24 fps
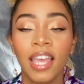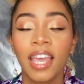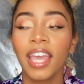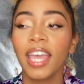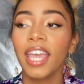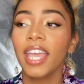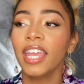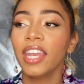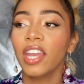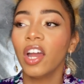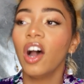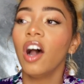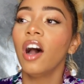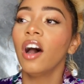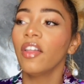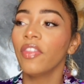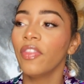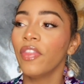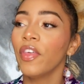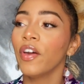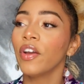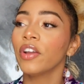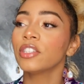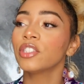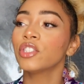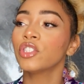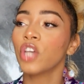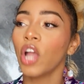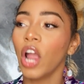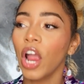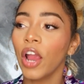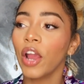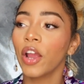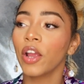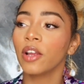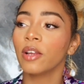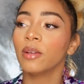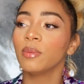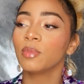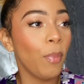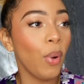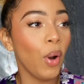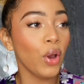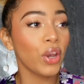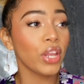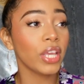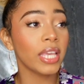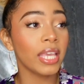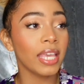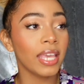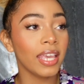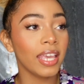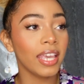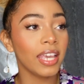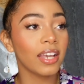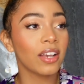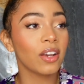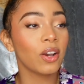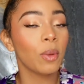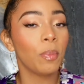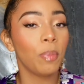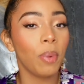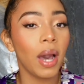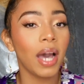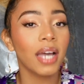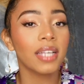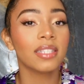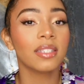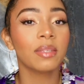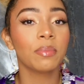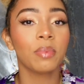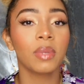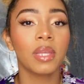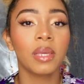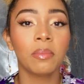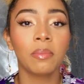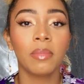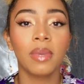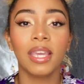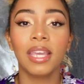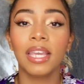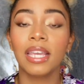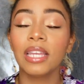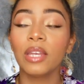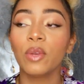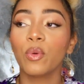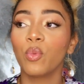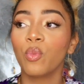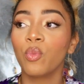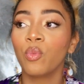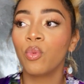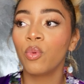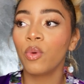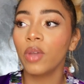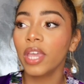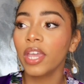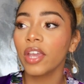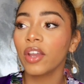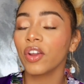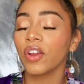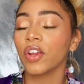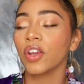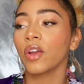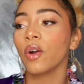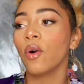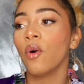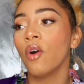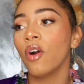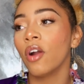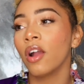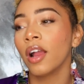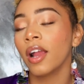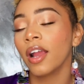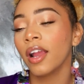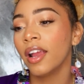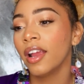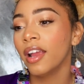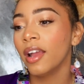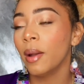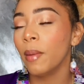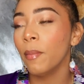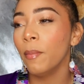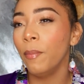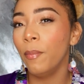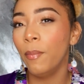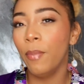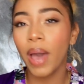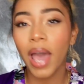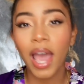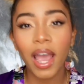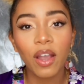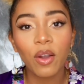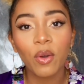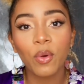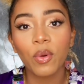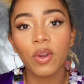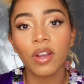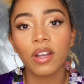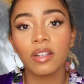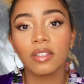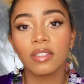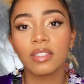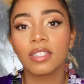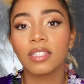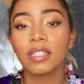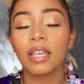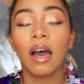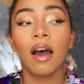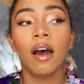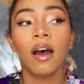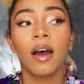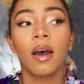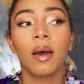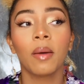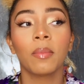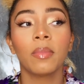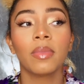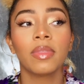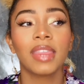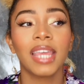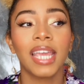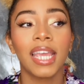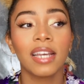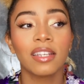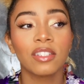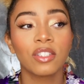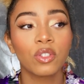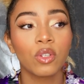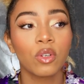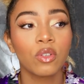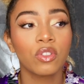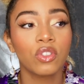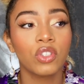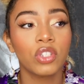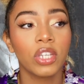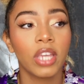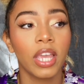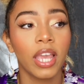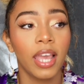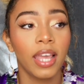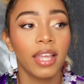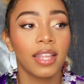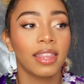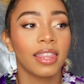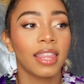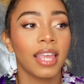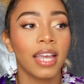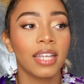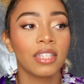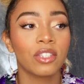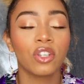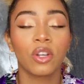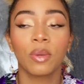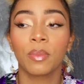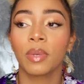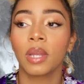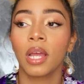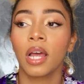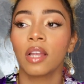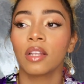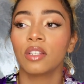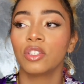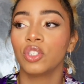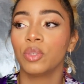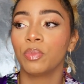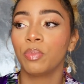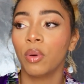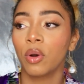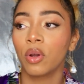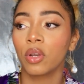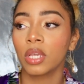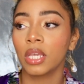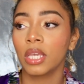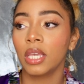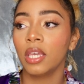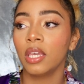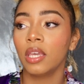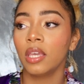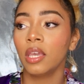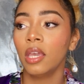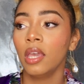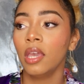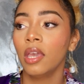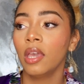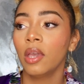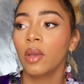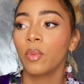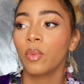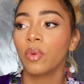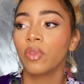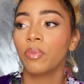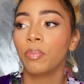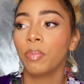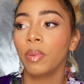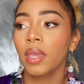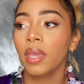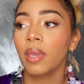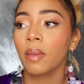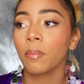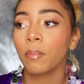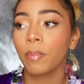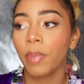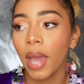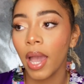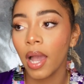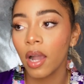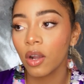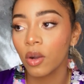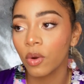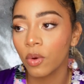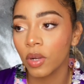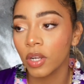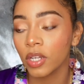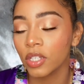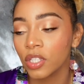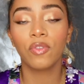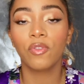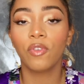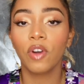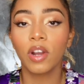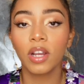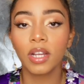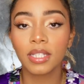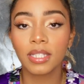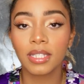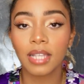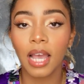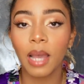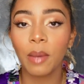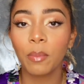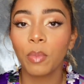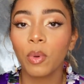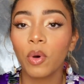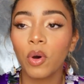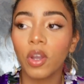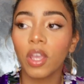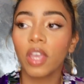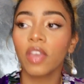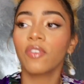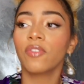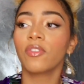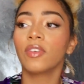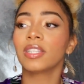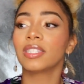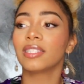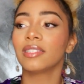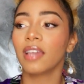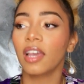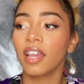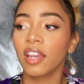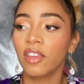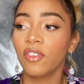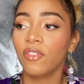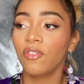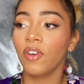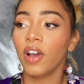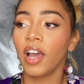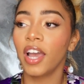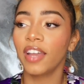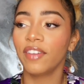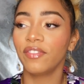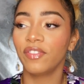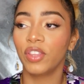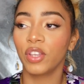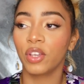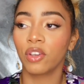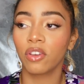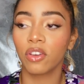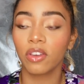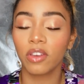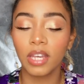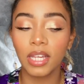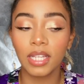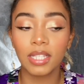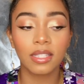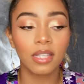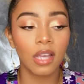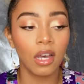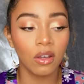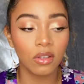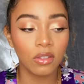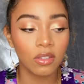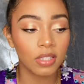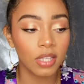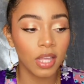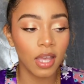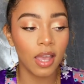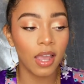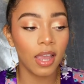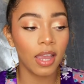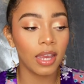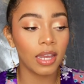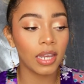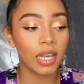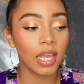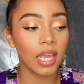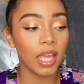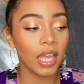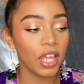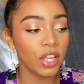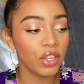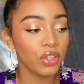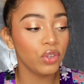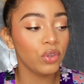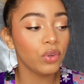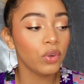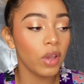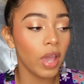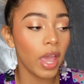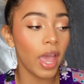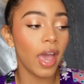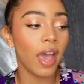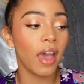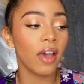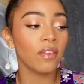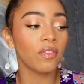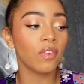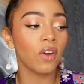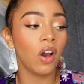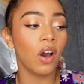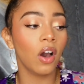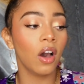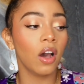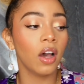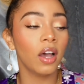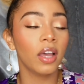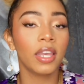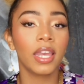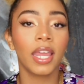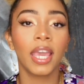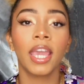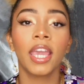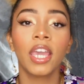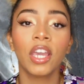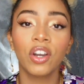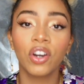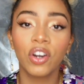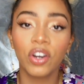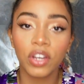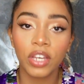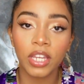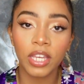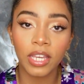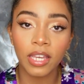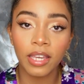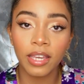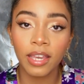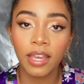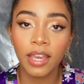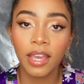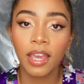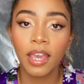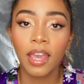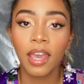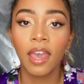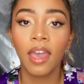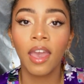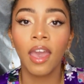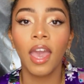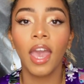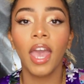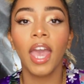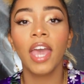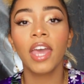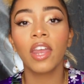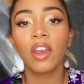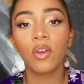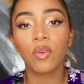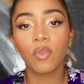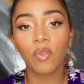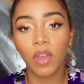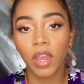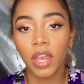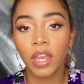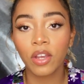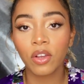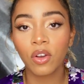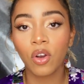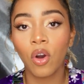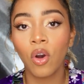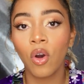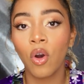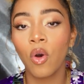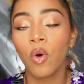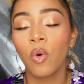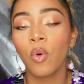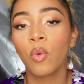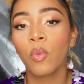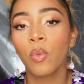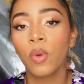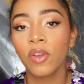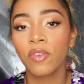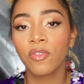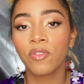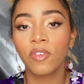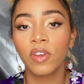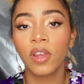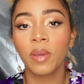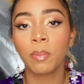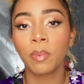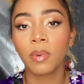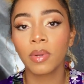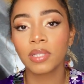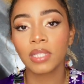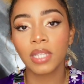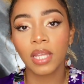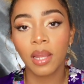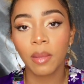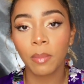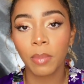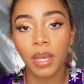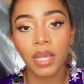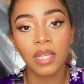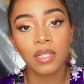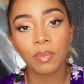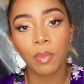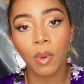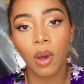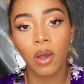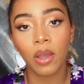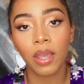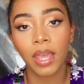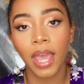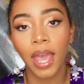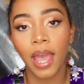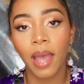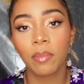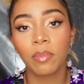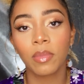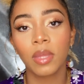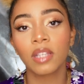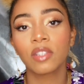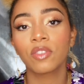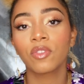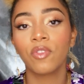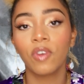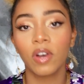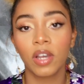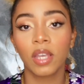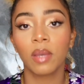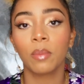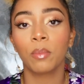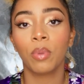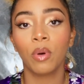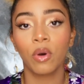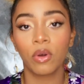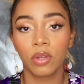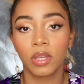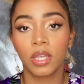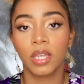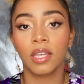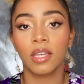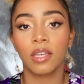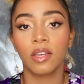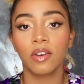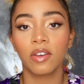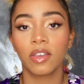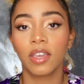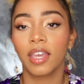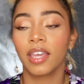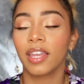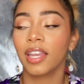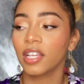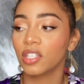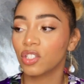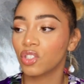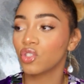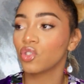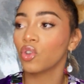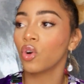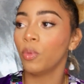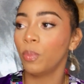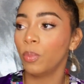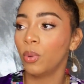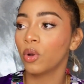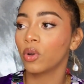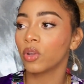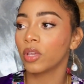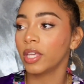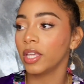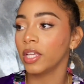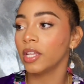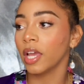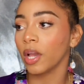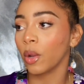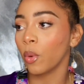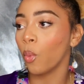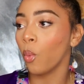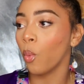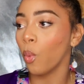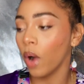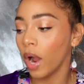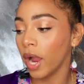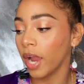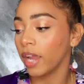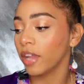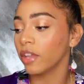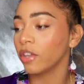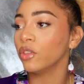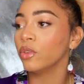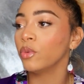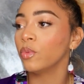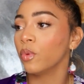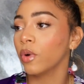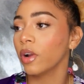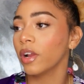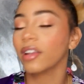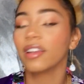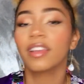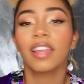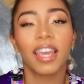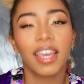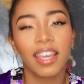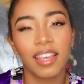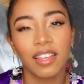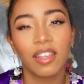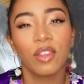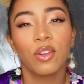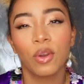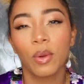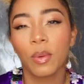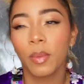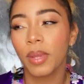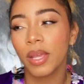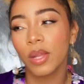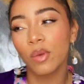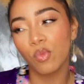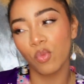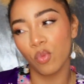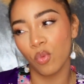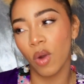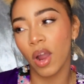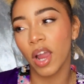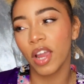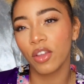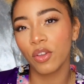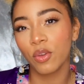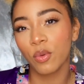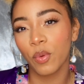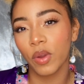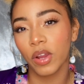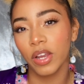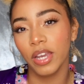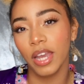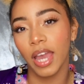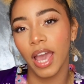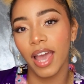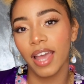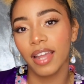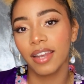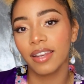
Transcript: In other terms, Portuguese could possibly mean weird or backwards. They associate that terminology, Portuguese, with being backwards. For example, if it's 95 degrees outside and you have on a hoodie and a raincoat with flippers and a baseball cap, that's f***ing Portuguese, okay? That's so Portuguese. Like, why are you wearing, like, you know what I mean? Why are you wearing that?